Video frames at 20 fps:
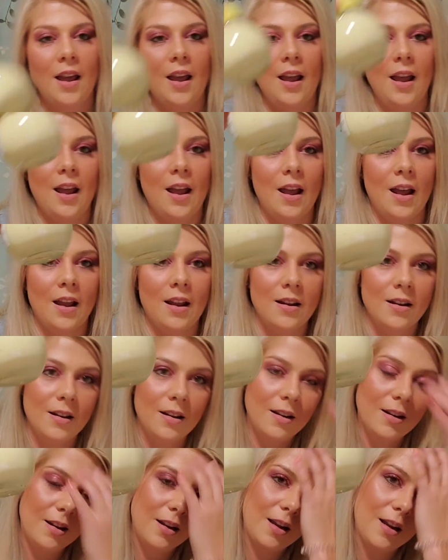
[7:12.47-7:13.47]
And
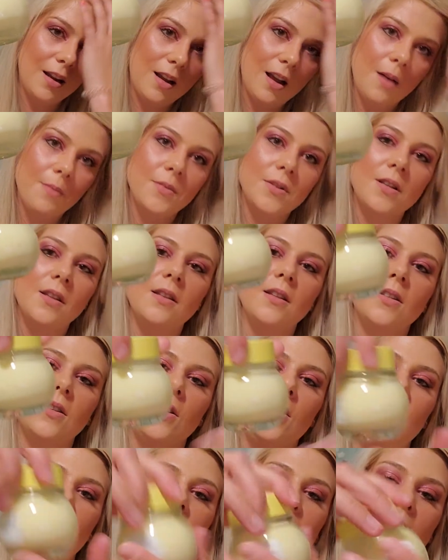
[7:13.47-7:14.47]
it comes in this
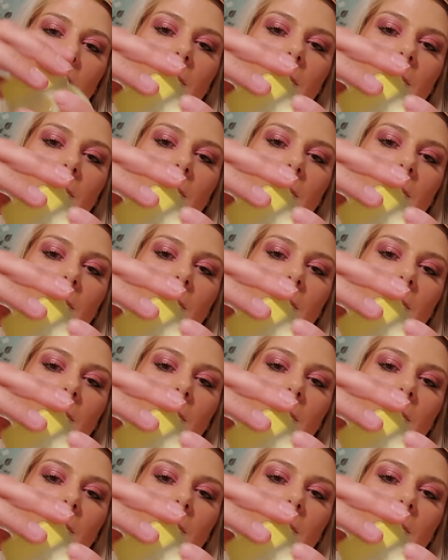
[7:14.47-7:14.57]
cute little